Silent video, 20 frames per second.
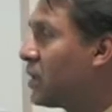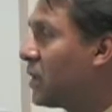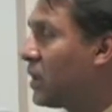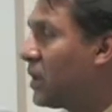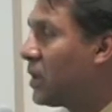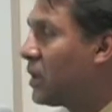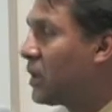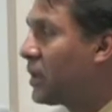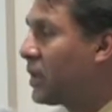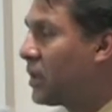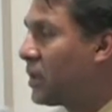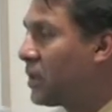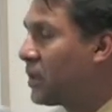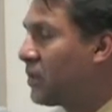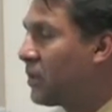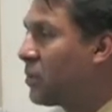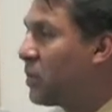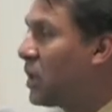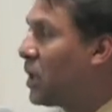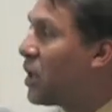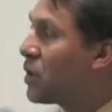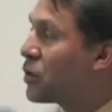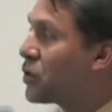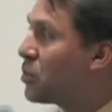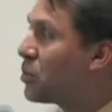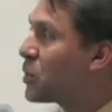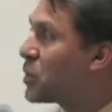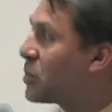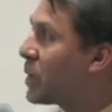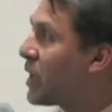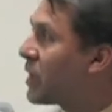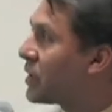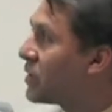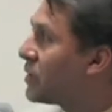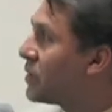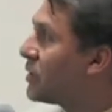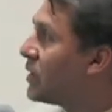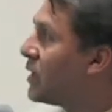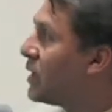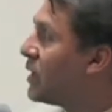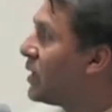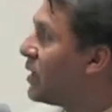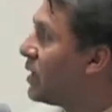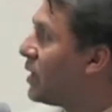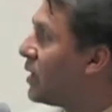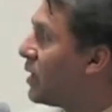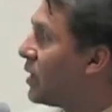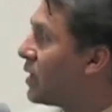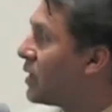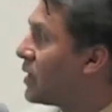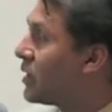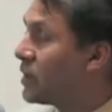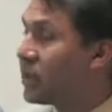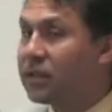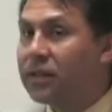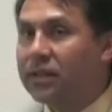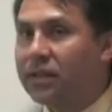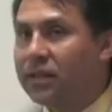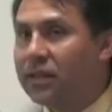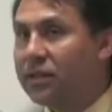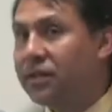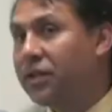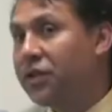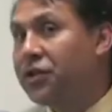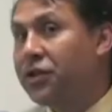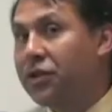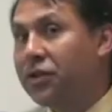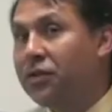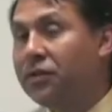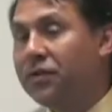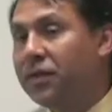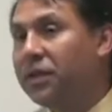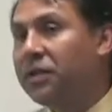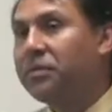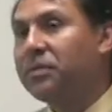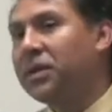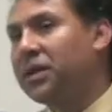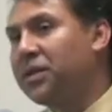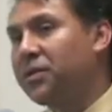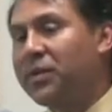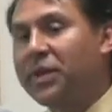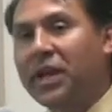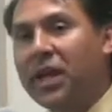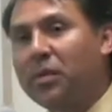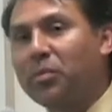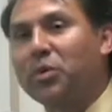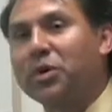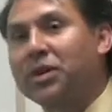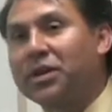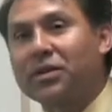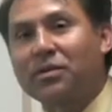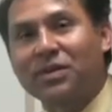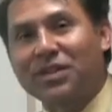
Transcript: uh in, from a long-term perspective uh, than it is the general fund because we can't predict